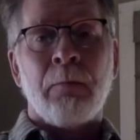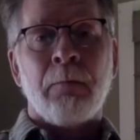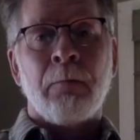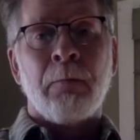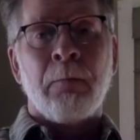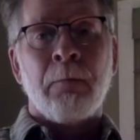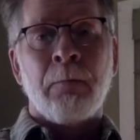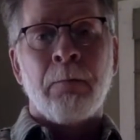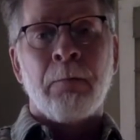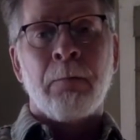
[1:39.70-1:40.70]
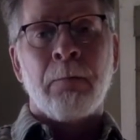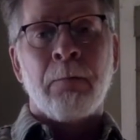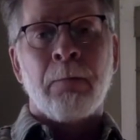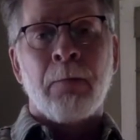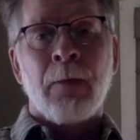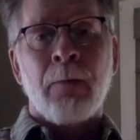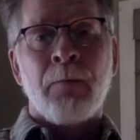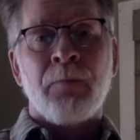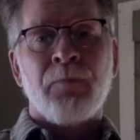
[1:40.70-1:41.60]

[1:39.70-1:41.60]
(no one is talking)